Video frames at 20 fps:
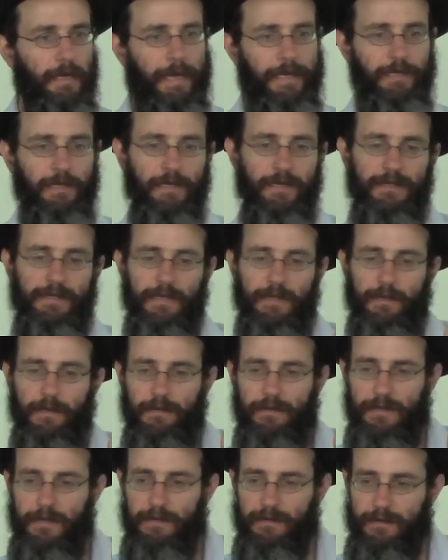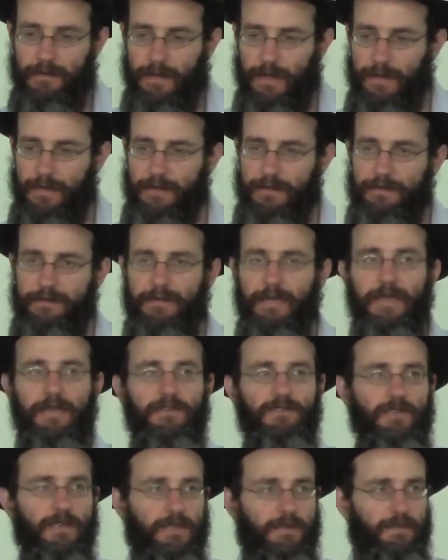And you can say that the entire
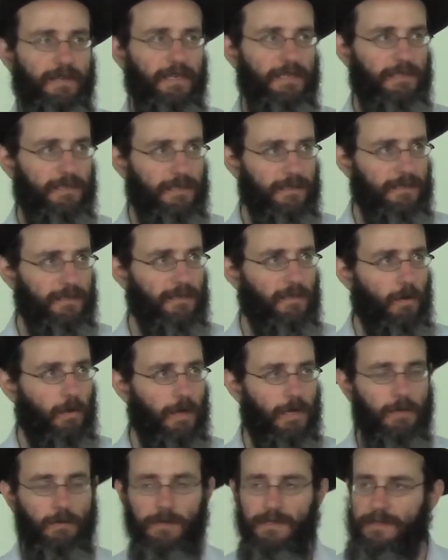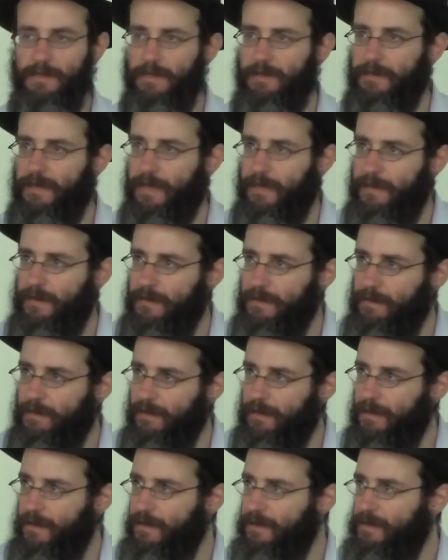10 generations, Noah was the
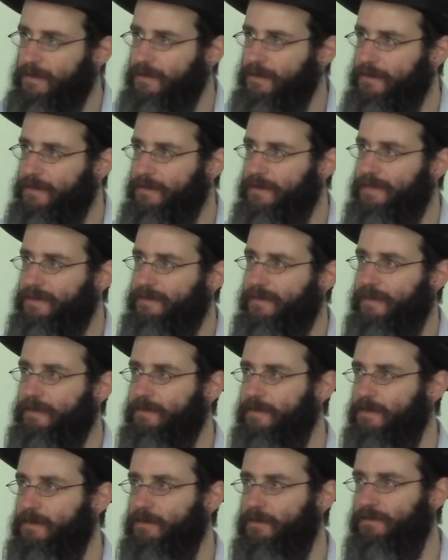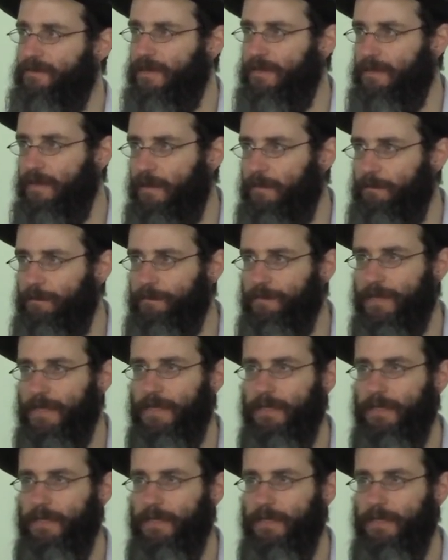10th descendant of Adam,